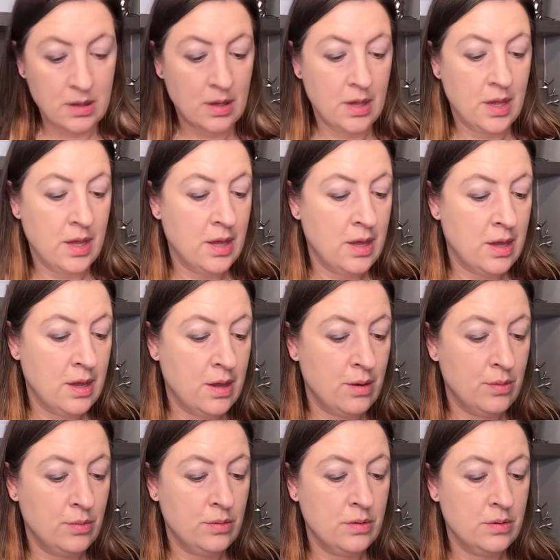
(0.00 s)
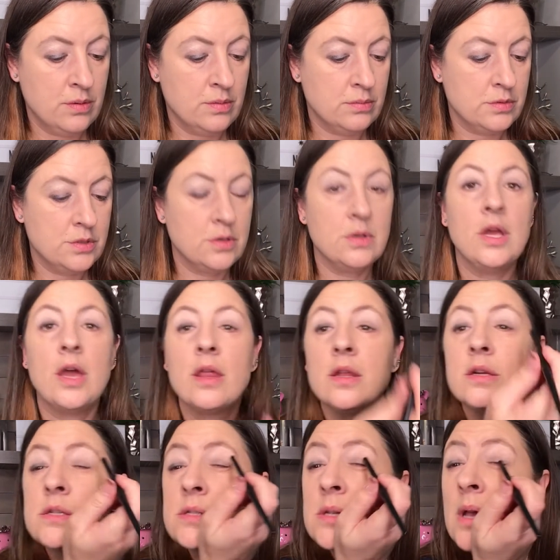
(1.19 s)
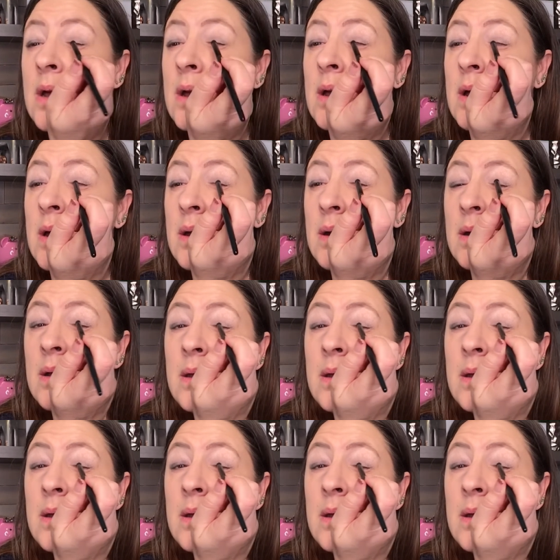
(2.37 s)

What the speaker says: And do the other side.